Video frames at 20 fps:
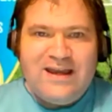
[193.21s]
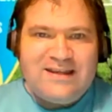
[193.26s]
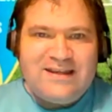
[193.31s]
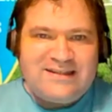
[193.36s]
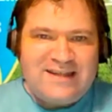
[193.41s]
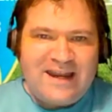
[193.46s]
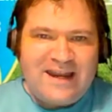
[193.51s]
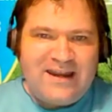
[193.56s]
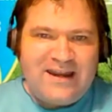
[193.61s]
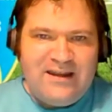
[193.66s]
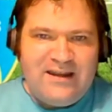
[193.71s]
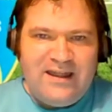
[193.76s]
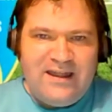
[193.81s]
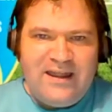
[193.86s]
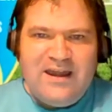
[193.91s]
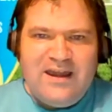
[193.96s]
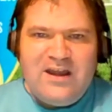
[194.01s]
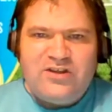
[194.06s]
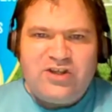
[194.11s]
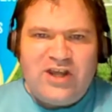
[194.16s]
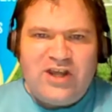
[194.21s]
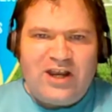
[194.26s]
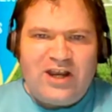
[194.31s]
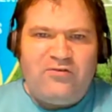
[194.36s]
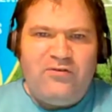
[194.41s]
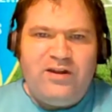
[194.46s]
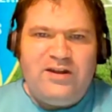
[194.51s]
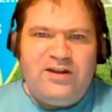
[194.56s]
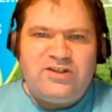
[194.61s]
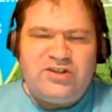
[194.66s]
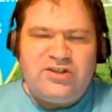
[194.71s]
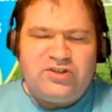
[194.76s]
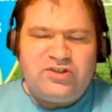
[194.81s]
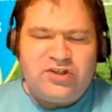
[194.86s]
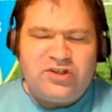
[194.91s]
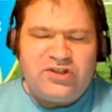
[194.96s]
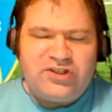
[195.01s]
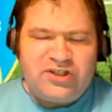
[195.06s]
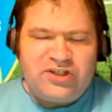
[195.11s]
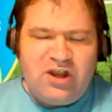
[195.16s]
Secondly, Jack Grealish has
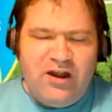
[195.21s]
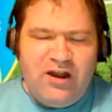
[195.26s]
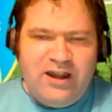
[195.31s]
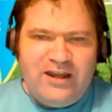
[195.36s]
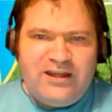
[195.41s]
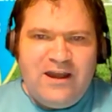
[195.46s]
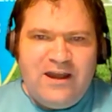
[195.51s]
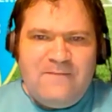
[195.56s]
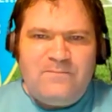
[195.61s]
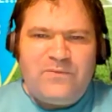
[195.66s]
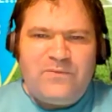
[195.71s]
just signed